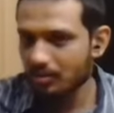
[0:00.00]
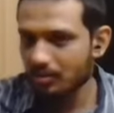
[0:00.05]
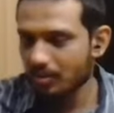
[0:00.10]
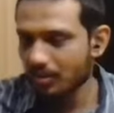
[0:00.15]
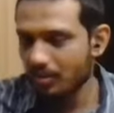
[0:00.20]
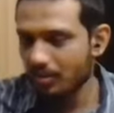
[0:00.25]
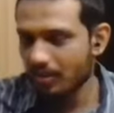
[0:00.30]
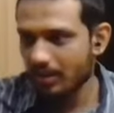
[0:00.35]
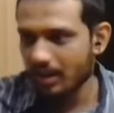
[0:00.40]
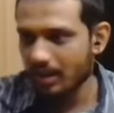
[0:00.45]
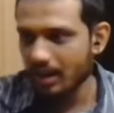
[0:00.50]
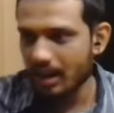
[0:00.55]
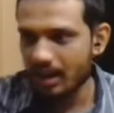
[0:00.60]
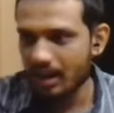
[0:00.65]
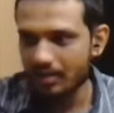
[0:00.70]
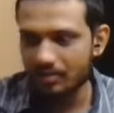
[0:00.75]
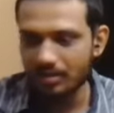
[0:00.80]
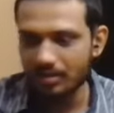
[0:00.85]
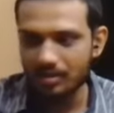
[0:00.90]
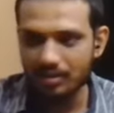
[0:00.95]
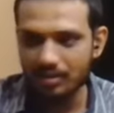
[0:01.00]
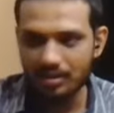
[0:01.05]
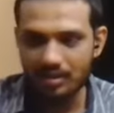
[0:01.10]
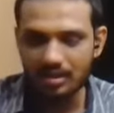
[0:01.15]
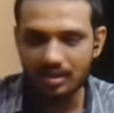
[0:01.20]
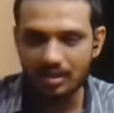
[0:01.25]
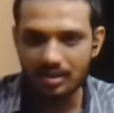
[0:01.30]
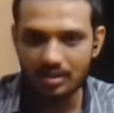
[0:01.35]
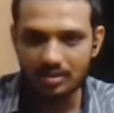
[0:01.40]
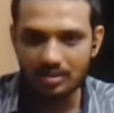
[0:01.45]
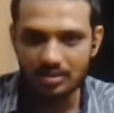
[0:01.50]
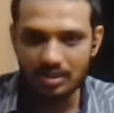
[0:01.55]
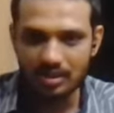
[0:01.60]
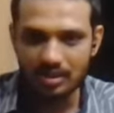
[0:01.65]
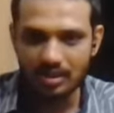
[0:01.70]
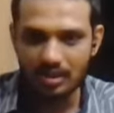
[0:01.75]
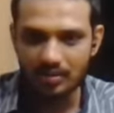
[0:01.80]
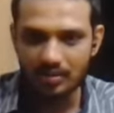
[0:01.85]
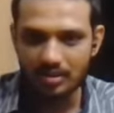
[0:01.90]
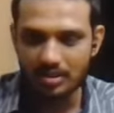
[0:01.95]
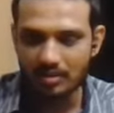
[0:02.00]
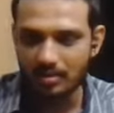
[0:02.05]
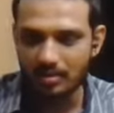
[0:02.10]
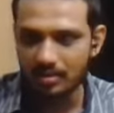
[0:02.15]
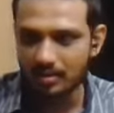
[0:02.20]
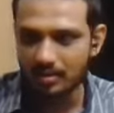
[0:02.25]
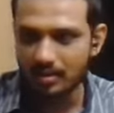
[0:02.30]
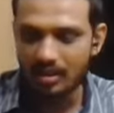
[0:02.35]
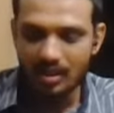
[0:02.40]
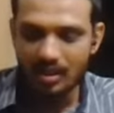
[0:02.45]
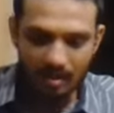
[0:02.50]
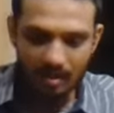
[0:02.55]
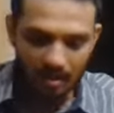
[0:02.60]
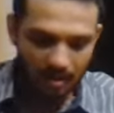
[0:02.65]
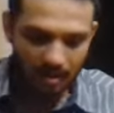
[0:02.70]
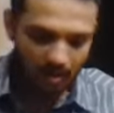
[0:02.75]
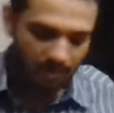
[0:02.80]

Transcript: it could be very hard for uh, using conventional method.